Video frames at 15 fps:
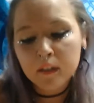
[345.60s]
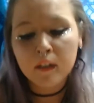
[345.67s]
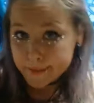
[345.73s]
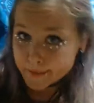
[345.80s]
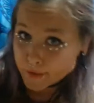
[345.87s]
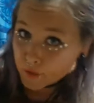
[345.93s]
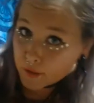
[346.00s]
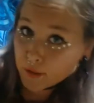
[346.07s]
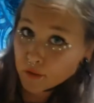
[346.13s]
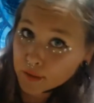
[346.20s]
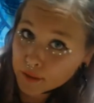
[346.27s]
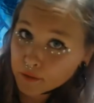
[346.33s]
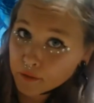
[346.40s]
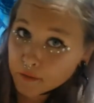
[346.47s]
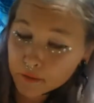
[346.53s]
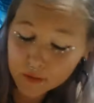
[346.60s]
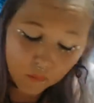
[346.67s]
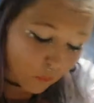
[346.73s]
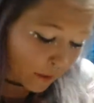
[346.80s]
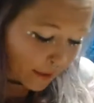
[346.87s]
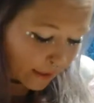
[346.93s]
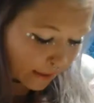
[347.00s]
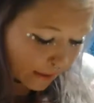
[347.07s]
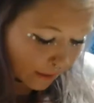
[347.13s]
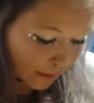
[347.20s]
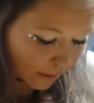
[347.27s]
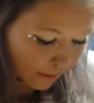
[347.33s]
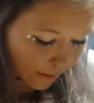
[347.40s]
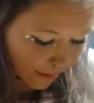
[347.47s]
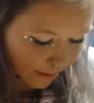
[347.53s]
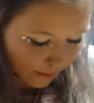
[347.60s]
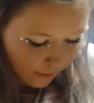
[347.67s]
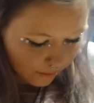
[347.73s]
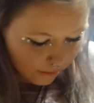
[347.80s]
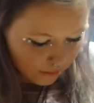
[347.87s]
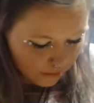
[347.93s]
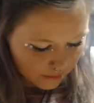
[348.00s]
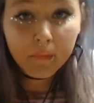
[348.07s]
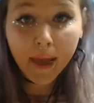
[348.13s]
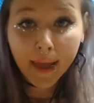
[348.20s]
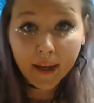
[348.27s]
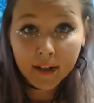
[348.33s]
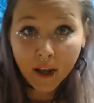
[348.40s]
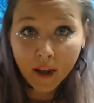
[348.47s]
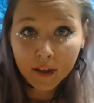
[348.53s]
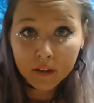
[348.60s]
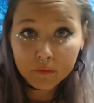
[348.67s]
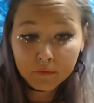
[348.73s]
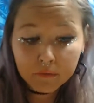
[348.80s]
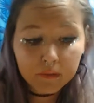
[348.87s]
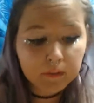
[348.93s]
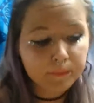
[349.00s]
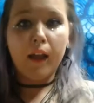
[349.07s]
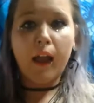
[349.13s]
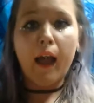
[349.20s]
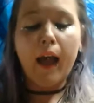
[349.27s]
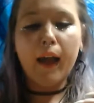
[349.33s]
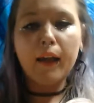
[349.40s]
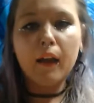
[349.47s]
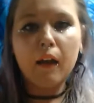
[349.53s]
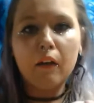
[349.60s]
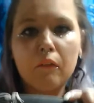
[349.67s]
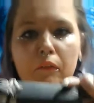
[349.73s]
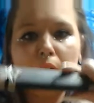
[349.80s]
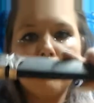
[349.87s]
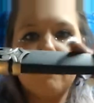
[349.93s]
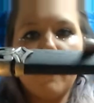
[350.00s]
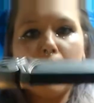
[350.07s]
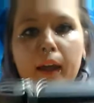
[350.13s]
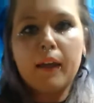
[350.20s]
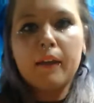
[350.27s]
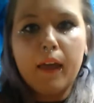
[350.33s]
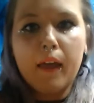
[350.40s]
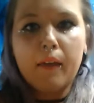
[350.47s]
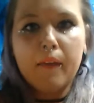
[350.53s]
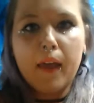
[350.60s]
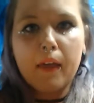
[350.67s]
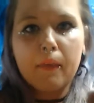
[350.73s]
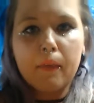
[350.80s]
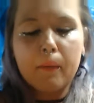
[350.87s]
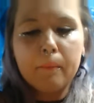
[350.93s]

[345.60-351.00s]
The only other thing we need is a knife. I have my Aetham.